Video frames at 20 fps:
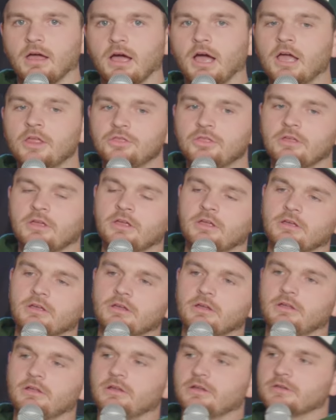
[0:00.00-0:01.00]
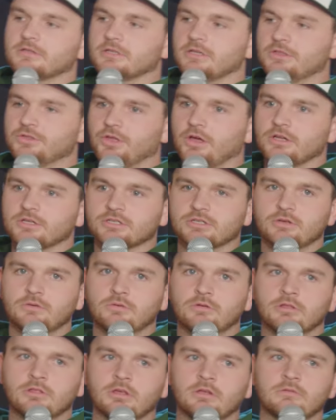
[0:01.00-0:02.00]
I think she thought she
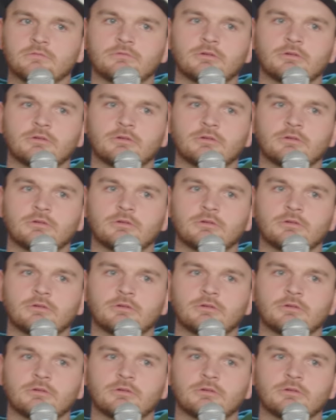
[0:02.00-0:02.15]
was getting